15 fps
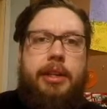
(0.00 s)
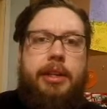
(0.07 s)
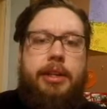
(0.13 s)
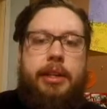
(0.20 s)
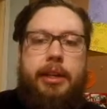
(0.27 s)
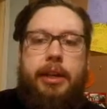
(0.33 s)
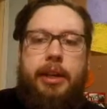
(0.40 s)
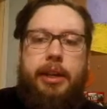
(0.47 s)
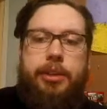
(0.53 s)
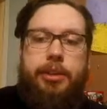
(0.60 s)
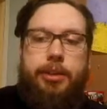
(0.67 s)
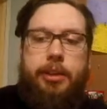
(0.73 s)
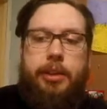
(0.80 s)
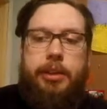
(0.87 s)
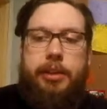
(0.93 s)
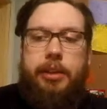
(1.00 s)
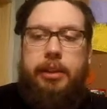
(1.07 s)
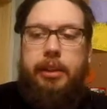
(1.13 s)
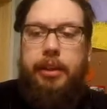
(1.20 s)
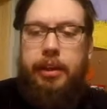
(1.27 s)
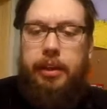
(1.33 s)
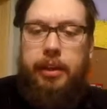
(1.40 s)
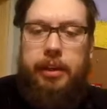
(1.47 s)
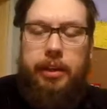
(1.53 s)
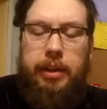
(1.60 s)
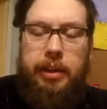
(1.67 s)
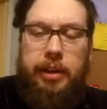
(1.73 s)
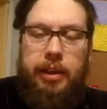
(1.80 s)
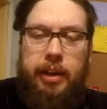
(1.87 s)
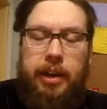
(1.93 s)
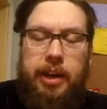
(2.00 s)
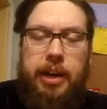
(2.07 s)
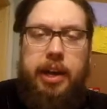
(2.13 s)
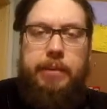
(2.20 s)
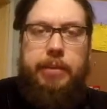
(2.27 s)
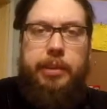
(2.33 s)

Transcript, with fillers: Today, as you can see, I'm